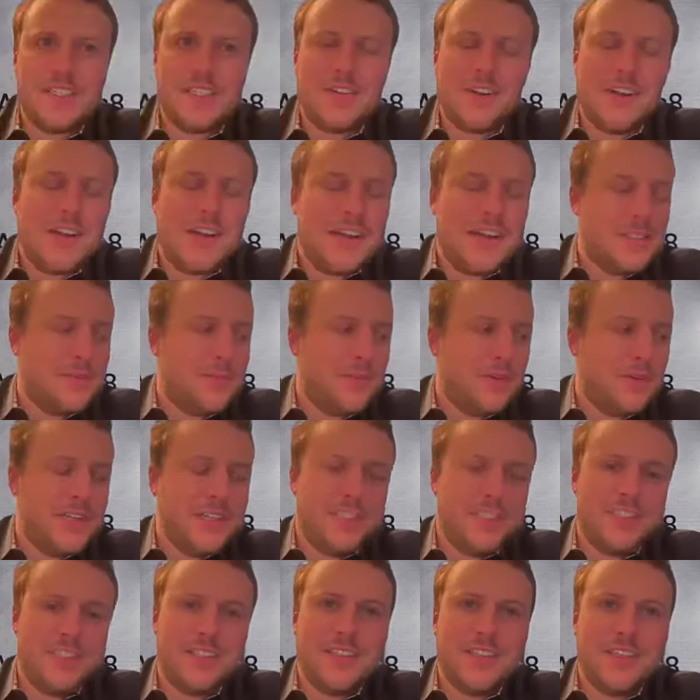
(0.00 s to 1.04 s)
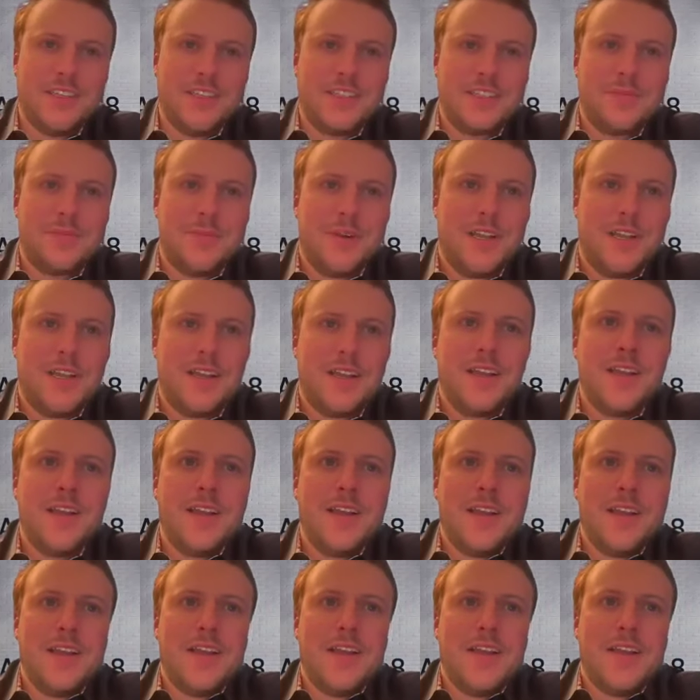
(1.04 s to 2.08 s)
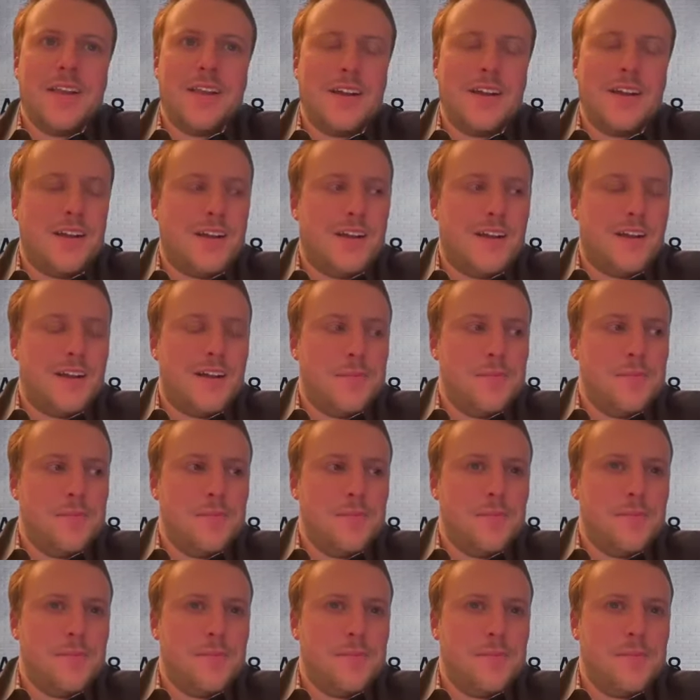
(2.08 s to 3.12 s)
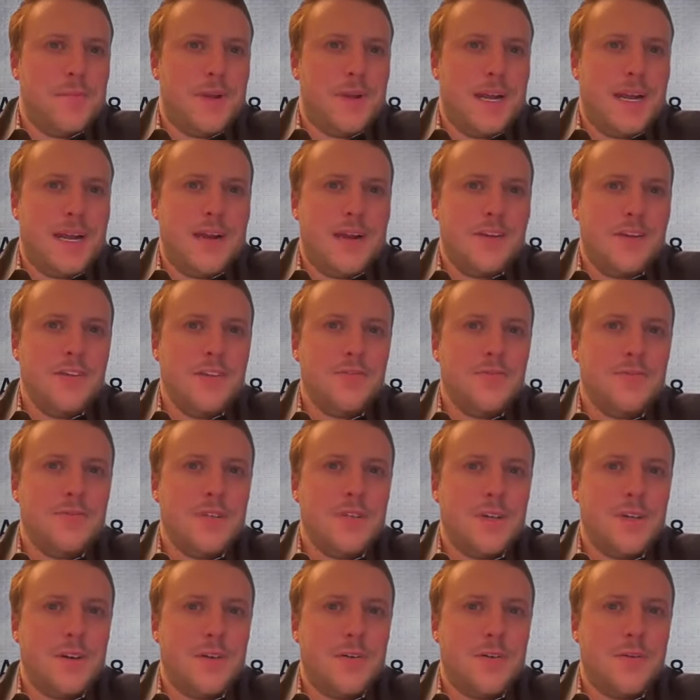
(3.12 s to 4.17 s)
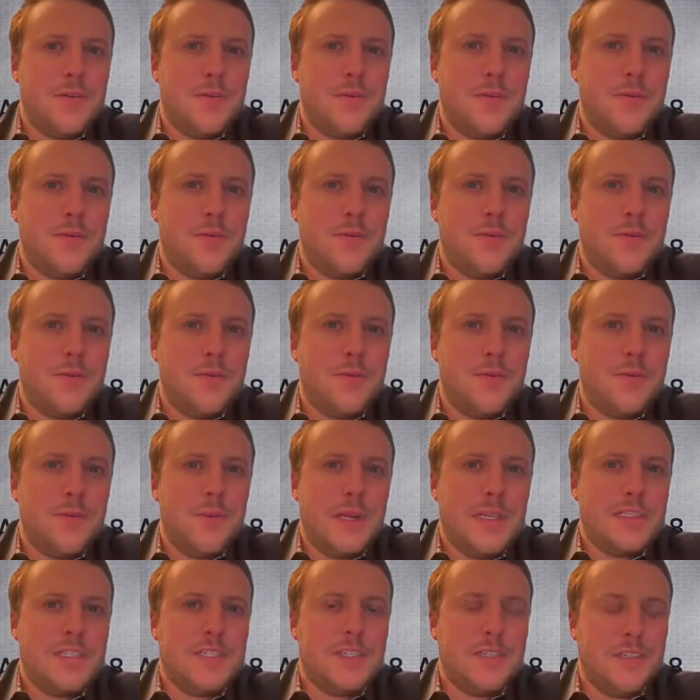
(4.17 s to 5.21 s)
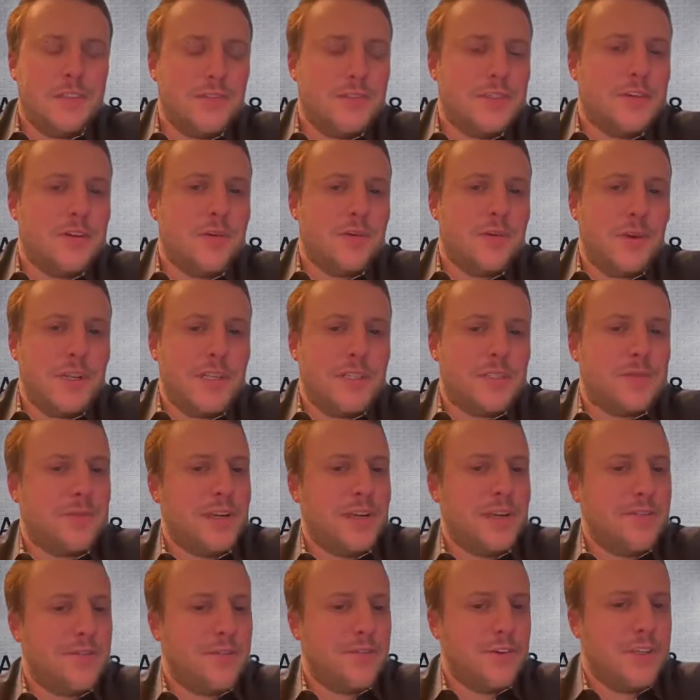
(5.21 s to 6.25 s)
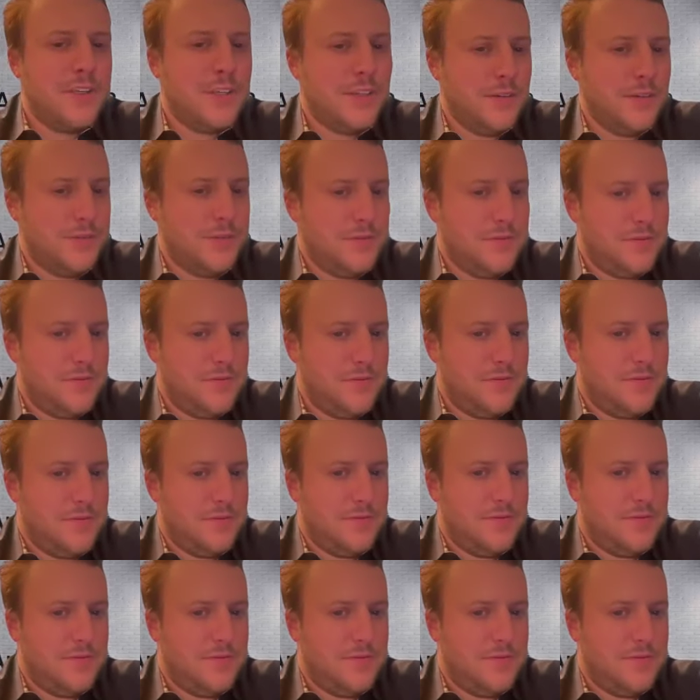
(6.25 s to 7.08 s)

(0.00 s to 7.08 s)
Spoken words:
That's a great explanation. Thanks, Mike. How do you know when to use it or when it's right for you?